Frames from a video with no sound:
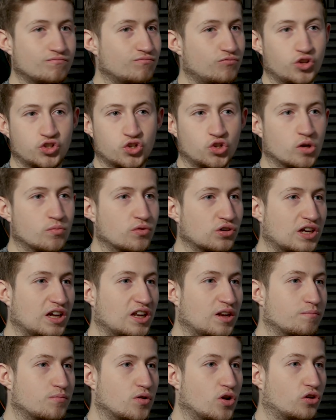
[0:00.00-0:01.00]
just a normal
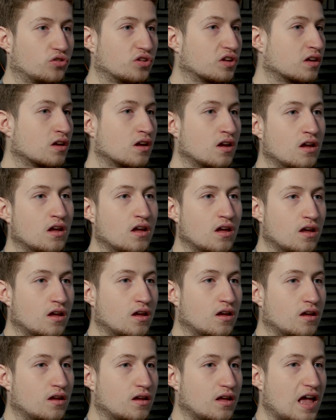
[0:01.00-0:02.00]
kid in Burnley,
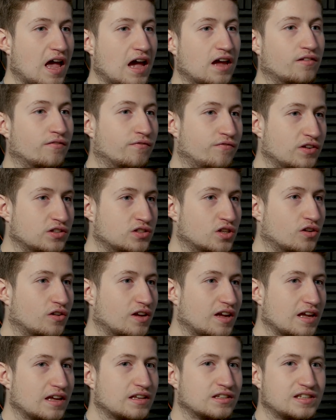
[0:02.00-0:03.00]
and Vizeh
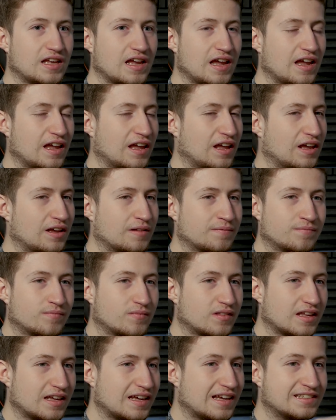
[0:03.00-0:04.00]
is a
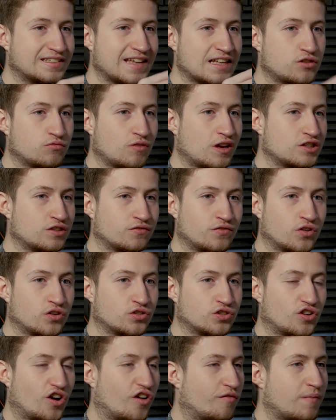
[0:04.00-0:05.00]
exaggeration
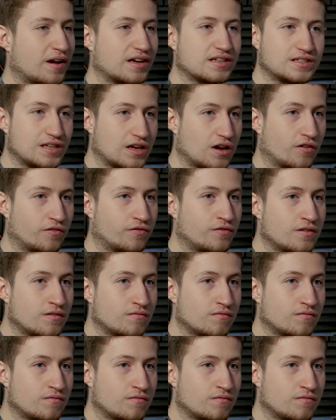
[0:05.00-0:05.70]
version of myself.